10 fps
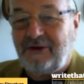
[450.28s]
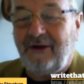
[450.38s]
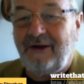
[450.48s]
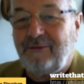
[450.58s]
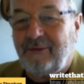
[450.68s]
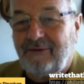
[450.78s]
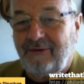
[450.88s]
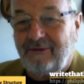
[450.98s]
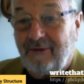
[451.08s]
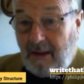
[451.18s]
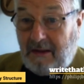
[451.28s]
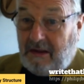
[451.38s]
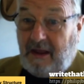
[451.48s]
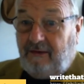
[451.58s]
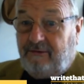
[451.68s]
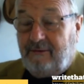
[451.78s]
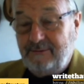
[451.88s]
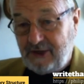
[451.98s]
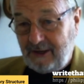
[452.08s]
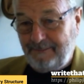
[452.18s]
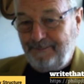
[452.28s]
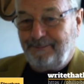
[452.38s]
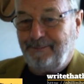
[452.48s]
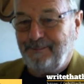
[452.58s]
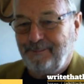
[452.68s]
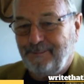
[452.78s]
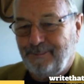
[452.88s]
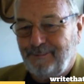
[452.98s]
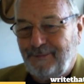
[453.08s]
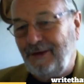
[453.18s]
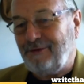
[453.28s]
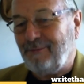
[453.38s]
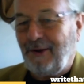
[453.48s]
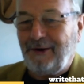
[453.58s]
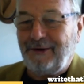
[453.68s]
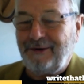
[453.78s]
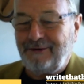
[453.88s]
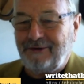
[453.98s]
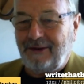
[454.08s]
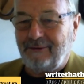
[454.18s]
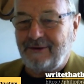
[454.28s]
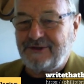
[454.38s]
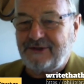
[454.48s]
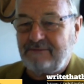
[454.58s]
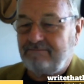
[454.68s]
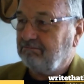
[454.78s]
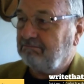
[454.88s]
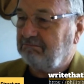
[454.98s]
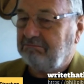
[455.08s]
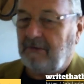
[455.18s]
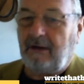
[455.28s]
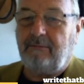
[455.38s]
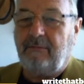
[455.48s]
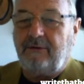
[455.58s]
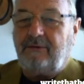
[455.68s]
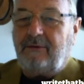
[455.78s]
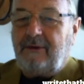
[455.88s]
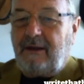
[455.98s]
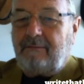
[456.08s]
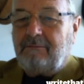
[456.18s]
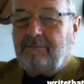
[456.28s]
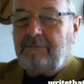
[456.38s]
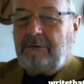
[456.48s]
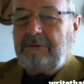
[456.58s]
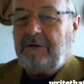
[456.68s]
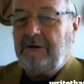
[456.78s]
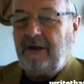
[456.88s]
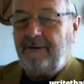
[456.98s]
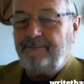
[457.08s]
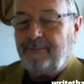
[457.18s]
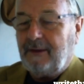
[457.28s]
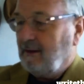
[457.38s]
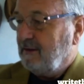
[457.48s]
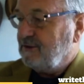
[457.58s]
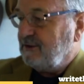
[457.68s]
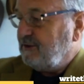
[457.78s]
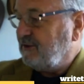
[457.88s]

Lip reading: eyes with this handsome chap, and they smile at each other, and no, not doing that, not doing that. So she